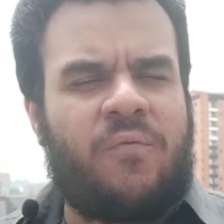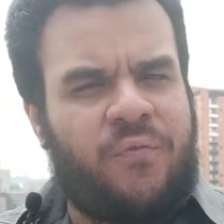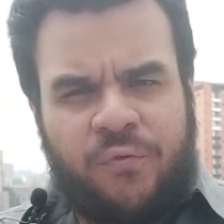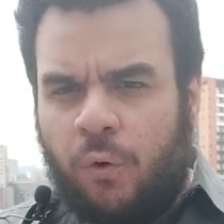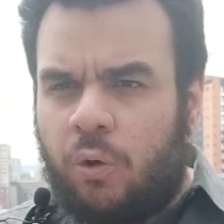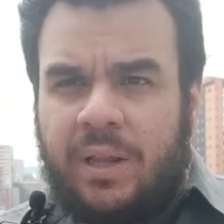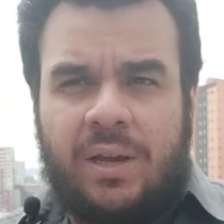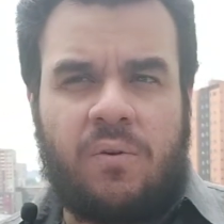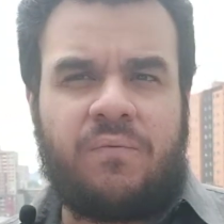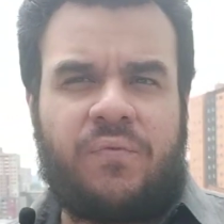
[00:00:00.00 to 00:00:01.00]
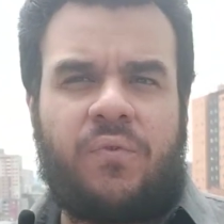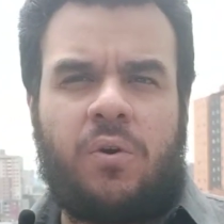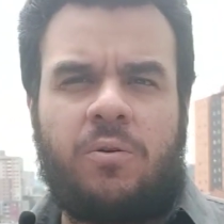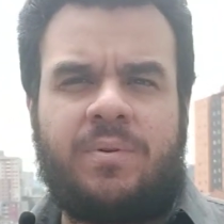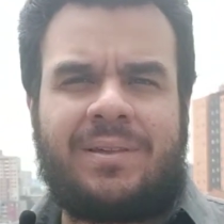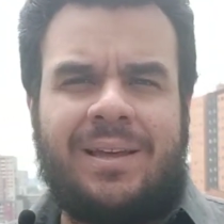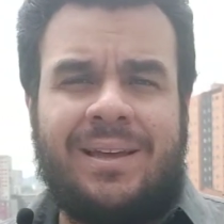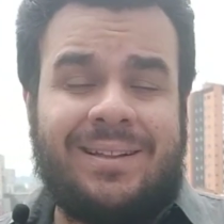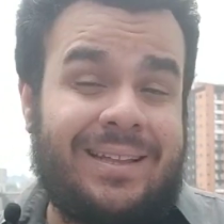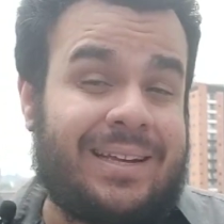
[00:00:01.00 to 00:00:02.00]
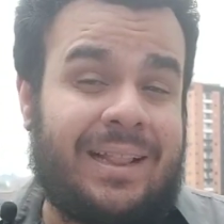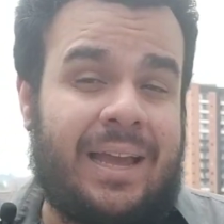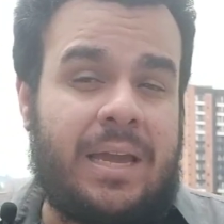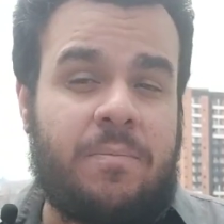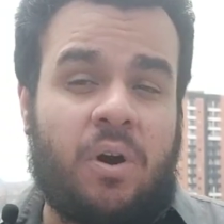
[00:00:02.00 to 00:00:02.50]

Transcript: fully confirms the claim